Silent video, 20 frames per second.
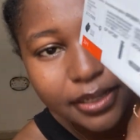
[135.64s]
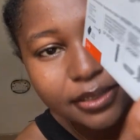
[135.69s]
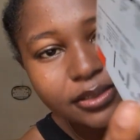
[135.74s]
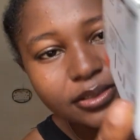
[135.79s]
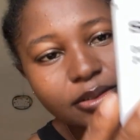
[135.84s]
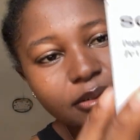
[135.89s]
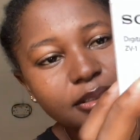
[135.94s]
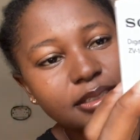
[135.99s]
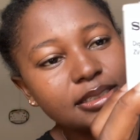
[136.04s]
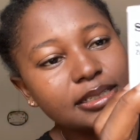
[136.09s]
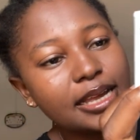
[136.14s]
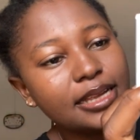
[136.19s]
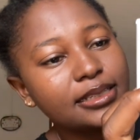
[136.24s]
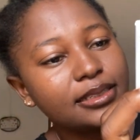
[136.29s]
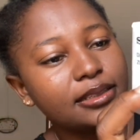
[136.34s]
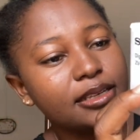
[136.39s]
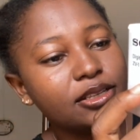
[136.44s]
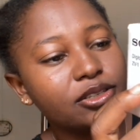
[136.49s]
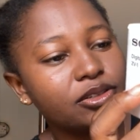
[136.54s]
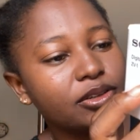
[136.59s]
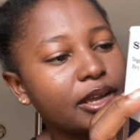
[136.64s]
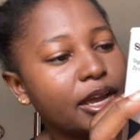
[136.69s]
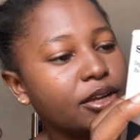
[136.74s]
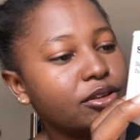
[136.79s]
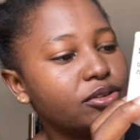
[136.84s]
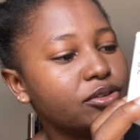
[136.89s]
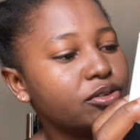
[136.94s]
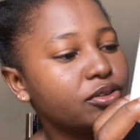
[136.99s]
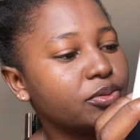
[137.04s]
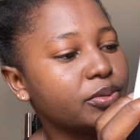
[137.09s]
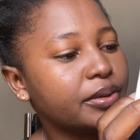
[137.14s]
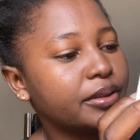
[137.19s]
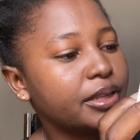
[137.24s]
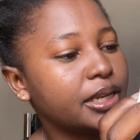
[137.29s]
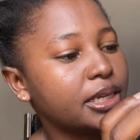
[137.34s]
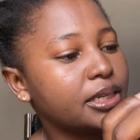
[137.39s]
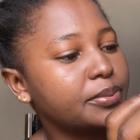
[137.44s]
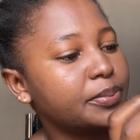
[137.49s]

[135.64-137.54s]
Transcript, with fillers: so these are the things you can use with it,